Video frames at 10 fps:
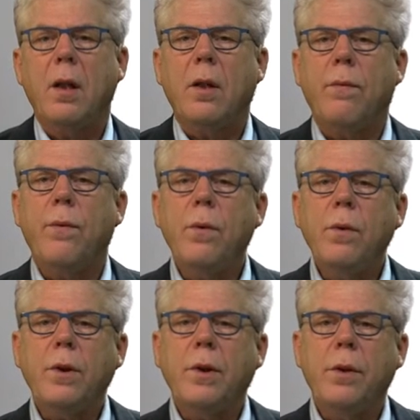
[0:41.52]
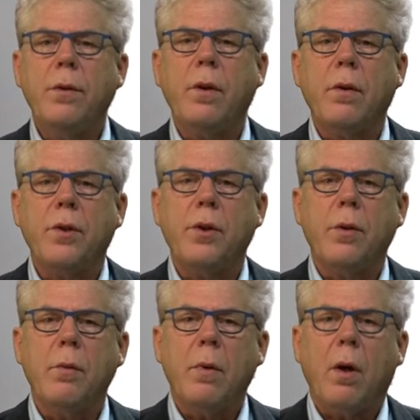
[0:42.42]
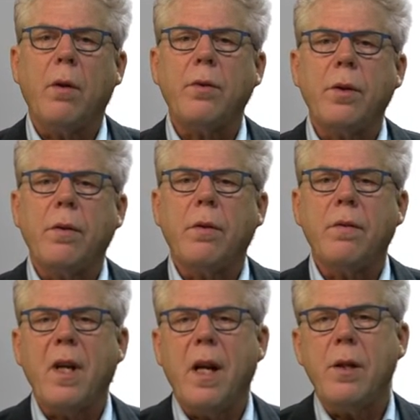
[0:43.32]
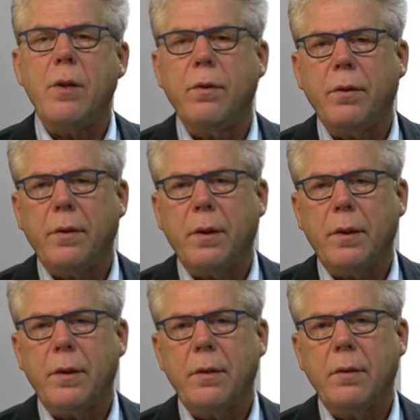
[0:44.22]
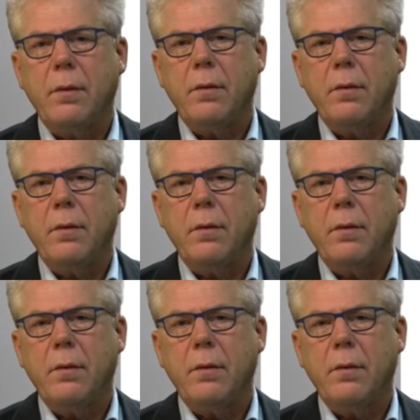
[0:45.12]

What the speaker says: The food you consume also contains nutrients.